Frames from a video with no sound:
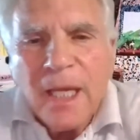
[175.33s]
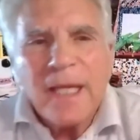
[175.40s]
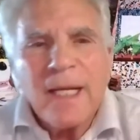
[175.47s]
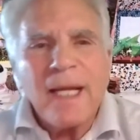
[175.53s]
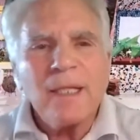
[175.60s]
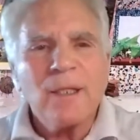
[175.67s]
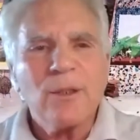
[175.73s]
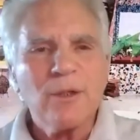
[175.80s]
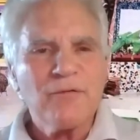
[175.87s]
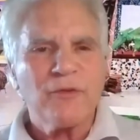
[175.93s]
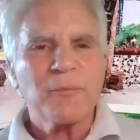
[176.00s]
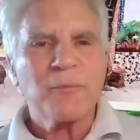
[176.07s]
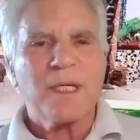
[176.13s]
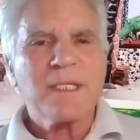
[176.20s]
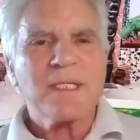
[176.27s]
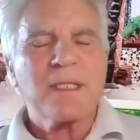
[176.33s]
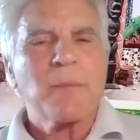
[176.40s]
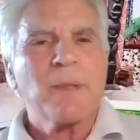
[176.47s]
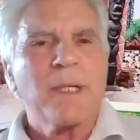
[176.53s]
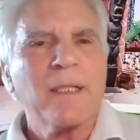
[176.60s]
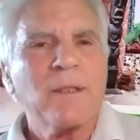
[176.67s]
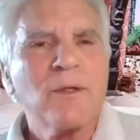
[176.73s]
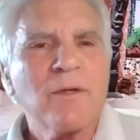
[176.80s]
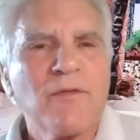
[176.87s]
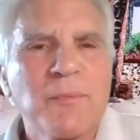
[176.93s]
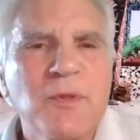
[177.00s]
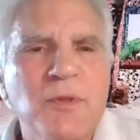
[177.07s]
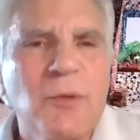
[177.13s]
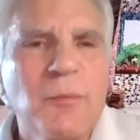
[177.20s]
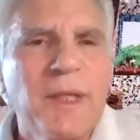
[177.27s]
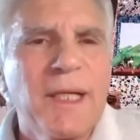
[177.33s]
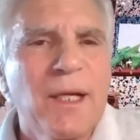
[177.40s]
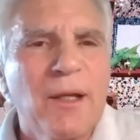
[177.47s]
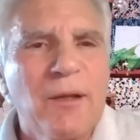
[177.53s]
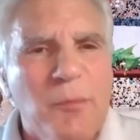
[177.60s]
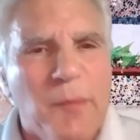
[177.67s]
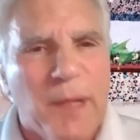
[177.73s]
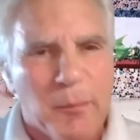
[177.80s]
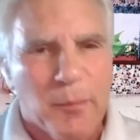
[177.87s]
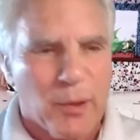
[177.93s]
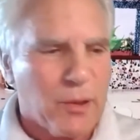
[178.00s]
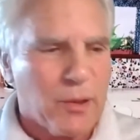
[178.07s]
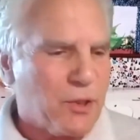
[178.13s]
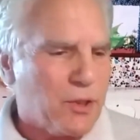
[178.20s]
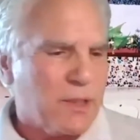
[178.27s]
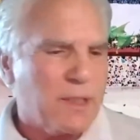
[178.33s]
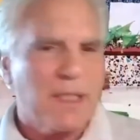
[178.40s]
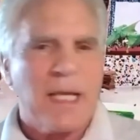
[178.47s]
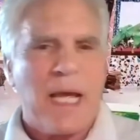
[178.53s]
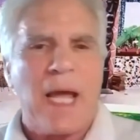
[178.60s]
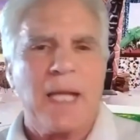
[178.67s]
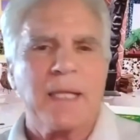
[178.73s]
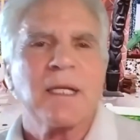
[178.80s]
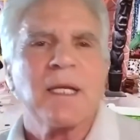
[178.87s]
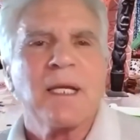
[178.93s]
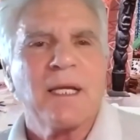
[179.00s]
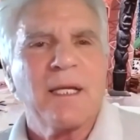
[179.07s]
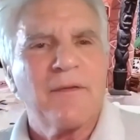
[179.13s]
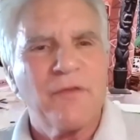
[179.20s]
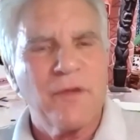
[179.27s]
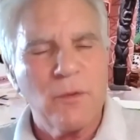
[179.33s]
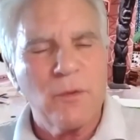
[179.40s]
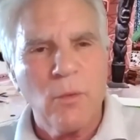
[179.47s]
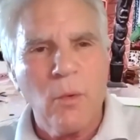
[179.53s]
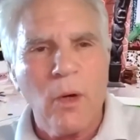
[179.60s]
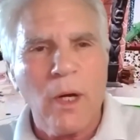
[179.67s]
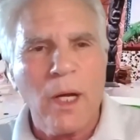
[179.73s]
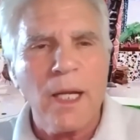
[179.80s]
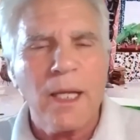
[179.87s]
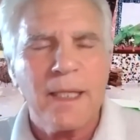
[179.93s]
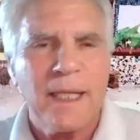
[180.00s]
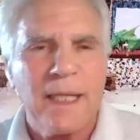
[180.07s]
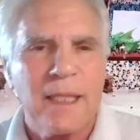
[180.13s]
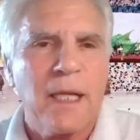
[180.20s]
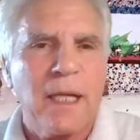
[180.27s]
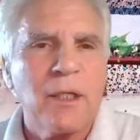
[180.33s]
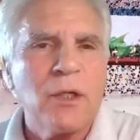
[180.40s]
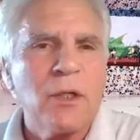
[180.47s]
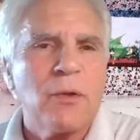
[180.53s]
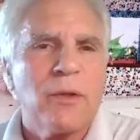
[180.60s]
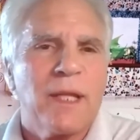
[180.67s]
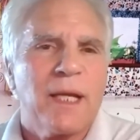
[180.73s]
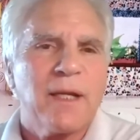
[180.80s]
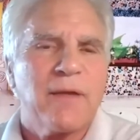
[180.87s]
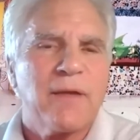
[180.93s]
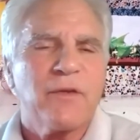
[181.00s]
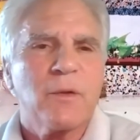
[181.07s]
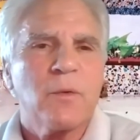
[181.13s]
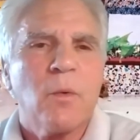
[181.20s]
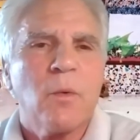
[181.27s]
And I learned from Dusty, but I learned from so many other members that if you watch, and I knew that if you